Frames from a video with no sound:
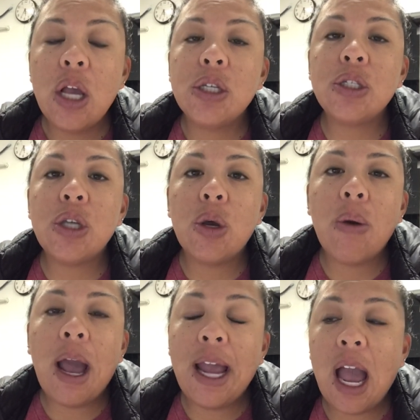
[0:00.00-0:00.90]

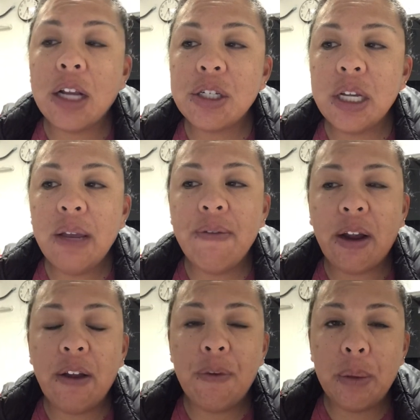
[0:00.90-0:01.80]
So I actually am
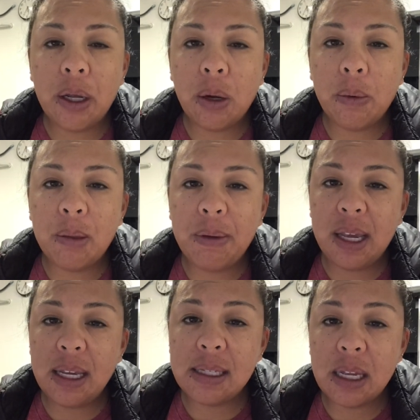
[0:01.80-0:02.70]
very familiar with
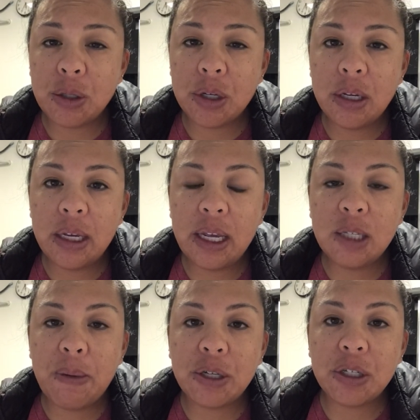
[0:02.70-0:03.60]
PE Central,
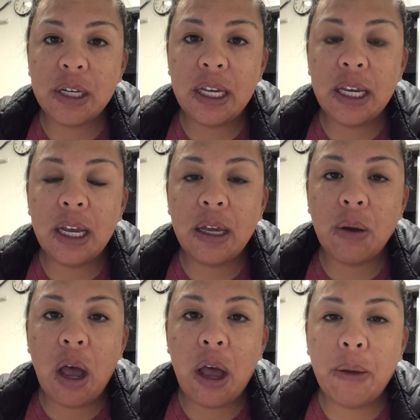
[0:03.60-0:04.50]
especially
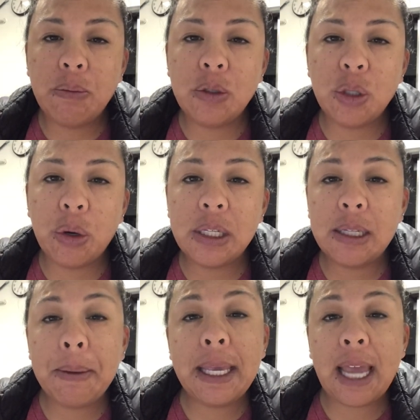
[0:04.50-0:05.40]
towards
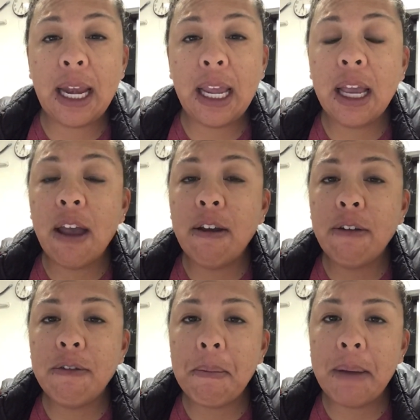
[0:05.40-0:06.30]
the beginning
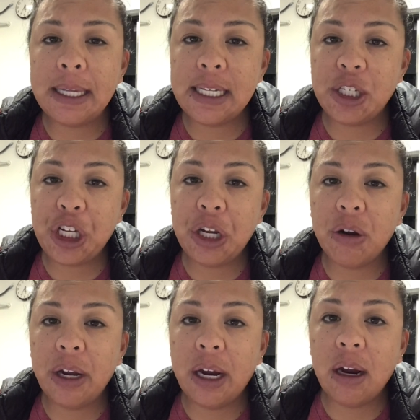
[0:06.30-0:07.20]
of my teaching
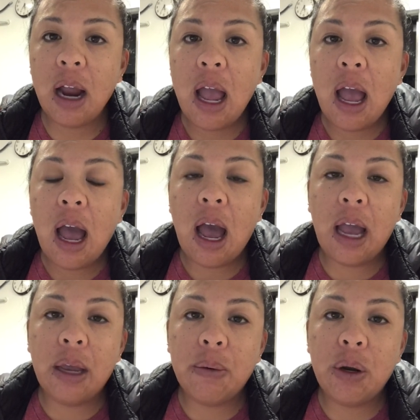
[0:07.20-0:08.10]
career.
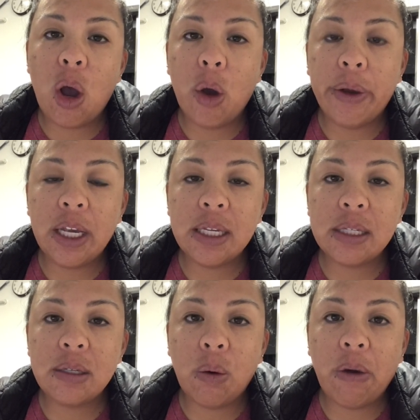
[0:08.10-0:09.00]
I would
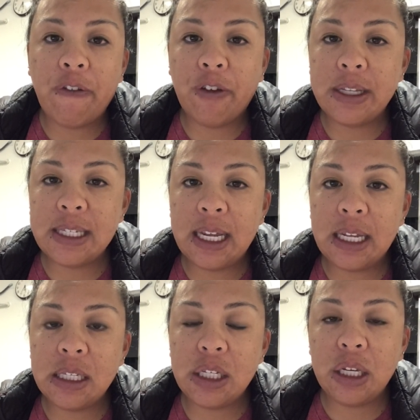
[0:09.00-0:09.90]
always reference
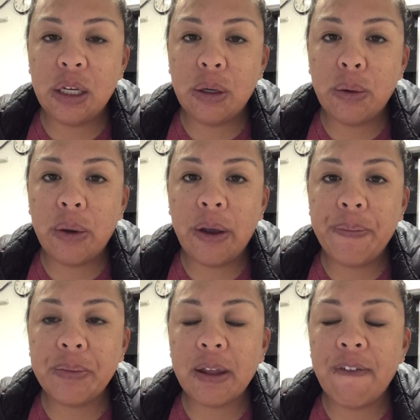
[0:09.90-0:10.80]
it to
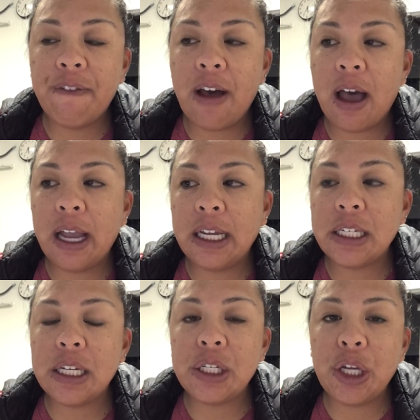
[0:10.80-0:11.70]

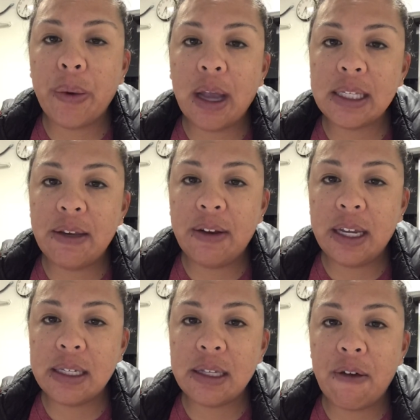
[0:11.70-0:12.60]
find new
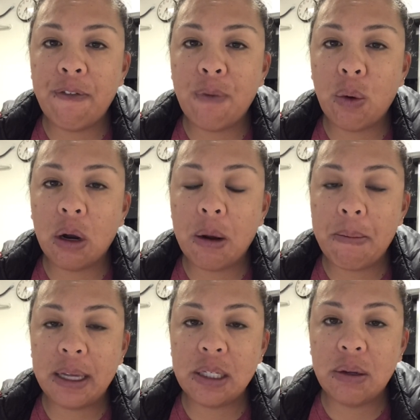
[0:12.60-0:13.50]
activities for
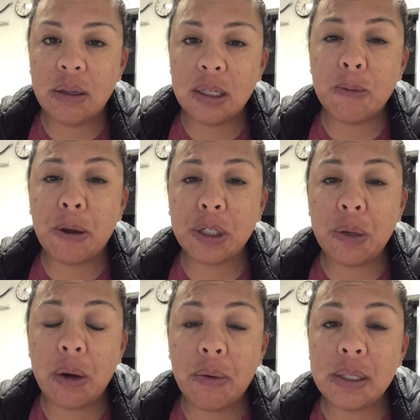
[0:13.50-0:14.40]
my students,
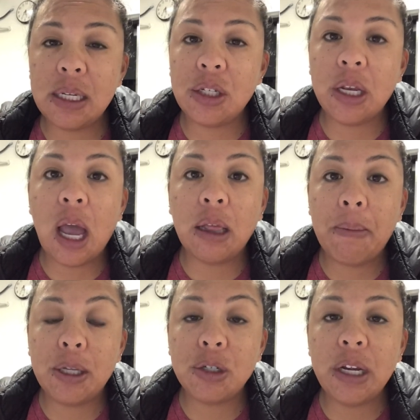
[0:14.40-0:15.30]
especially when I was teaching
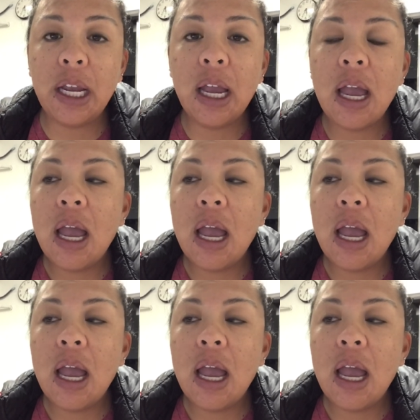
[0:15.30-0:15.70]
elementary.